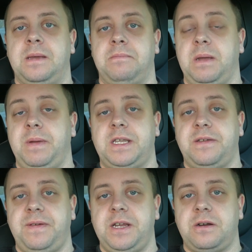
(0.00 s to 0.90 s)
Maybe
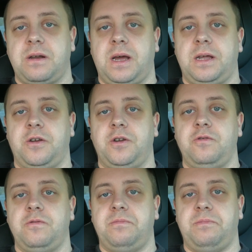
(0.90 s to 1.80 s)
it's a feature, I don't
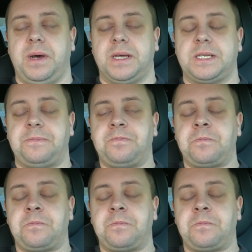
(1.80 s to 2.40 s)
know, but